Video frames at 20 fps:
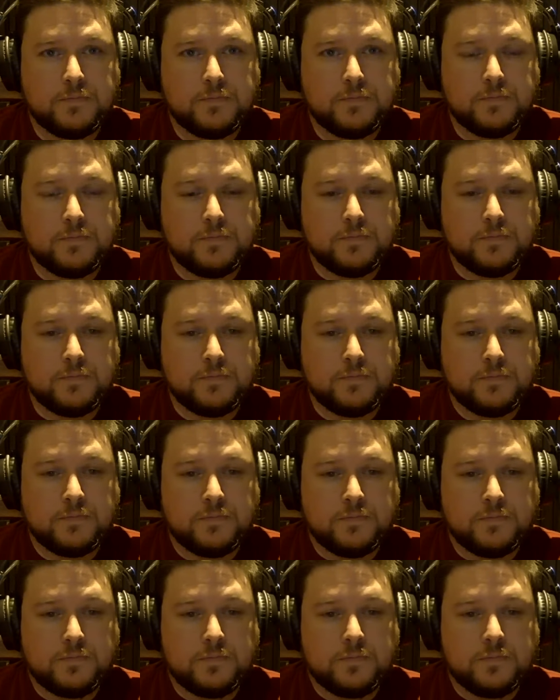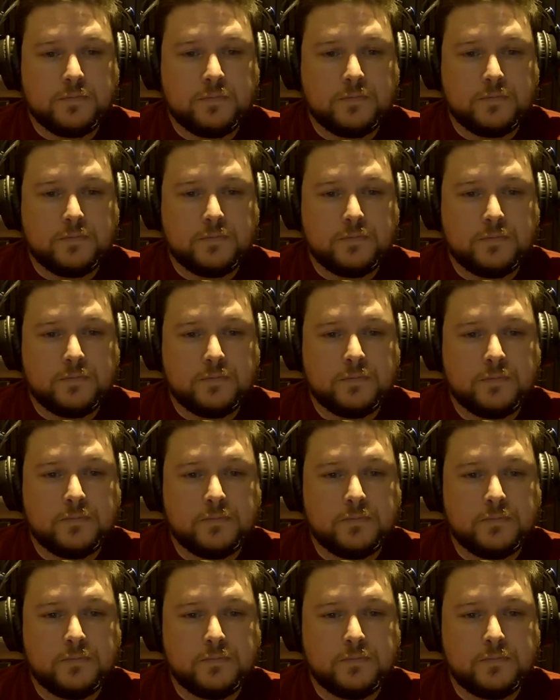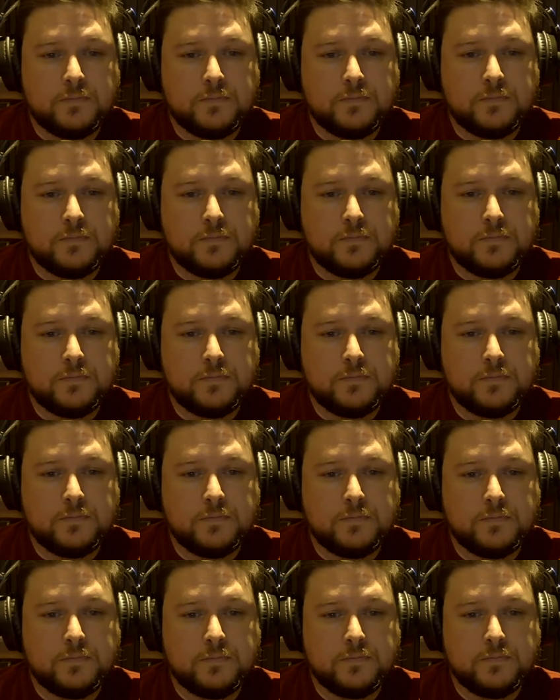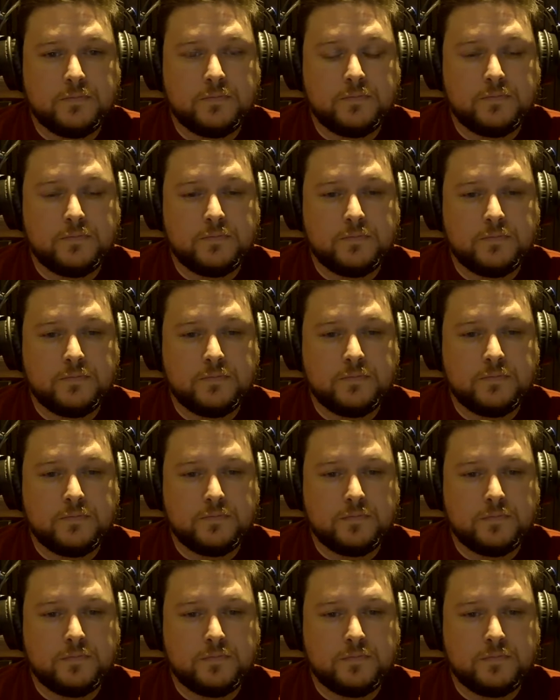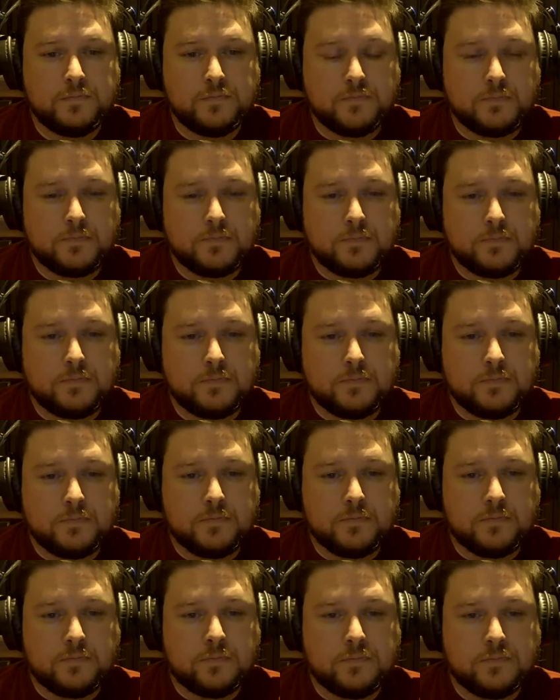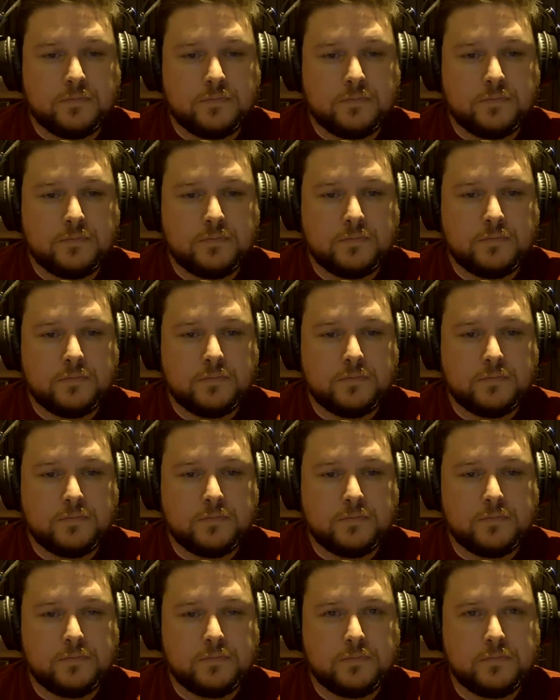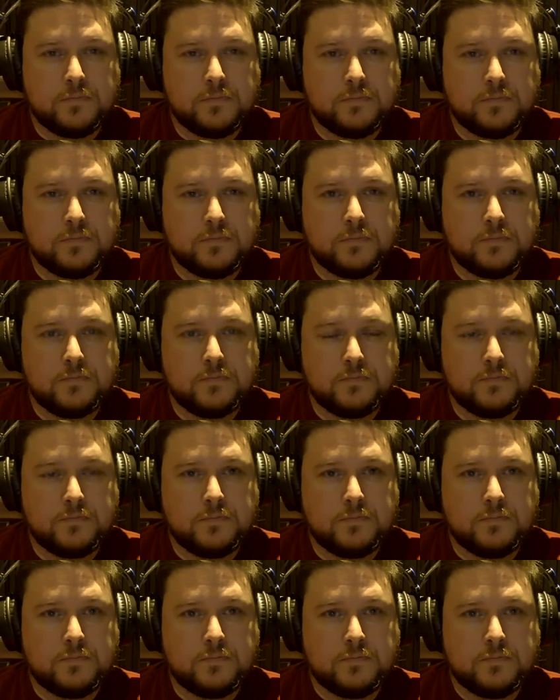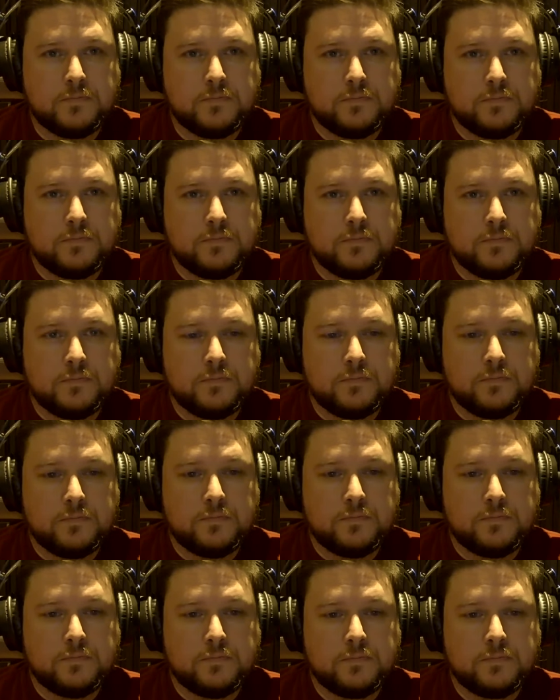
(not speaking)